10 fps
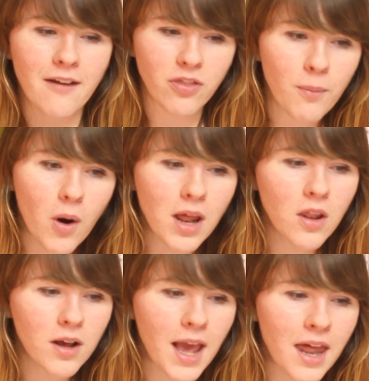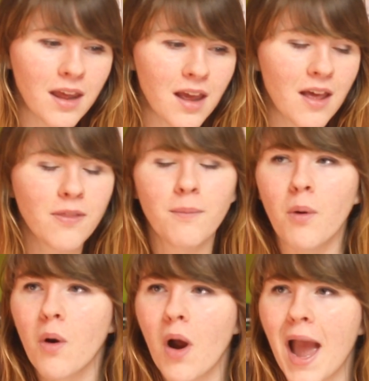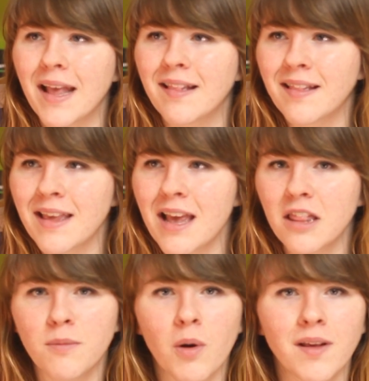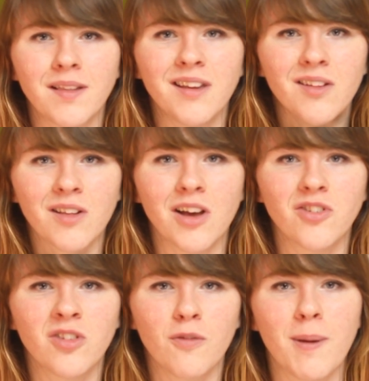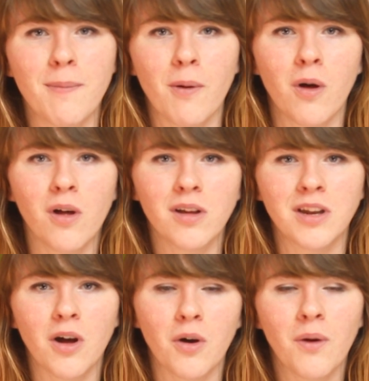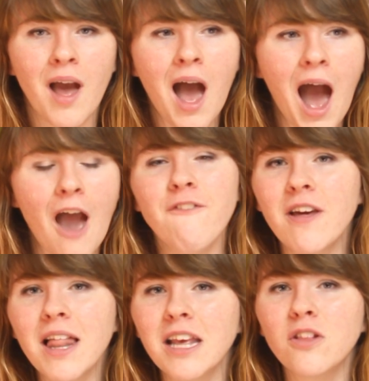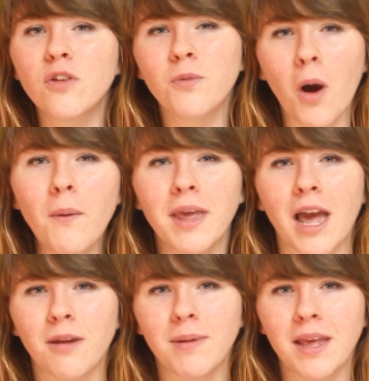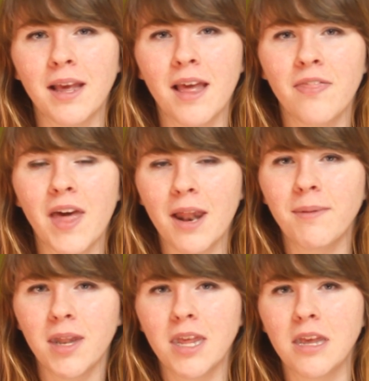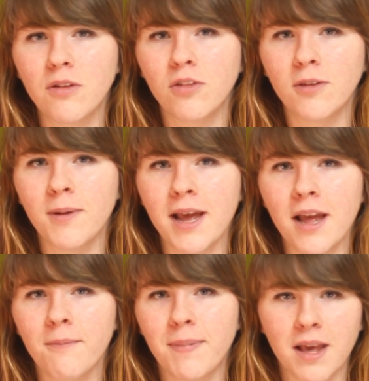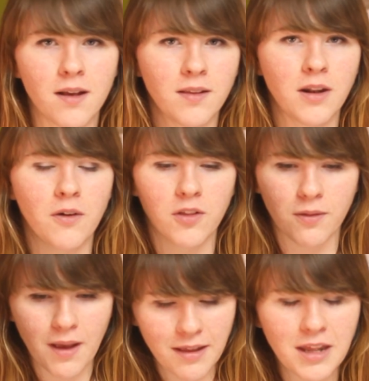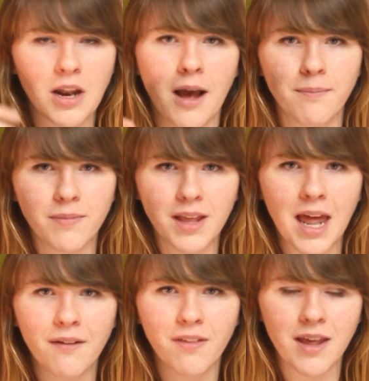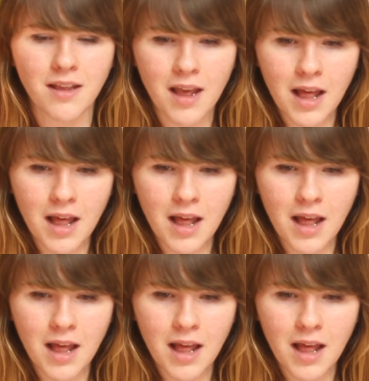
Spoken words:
the more I look at it and the more I see it, the more I see discussions of people, you know, I feel like it's growing on me and that I'm getting used to it because, you know, it's, you know, I'm kind of like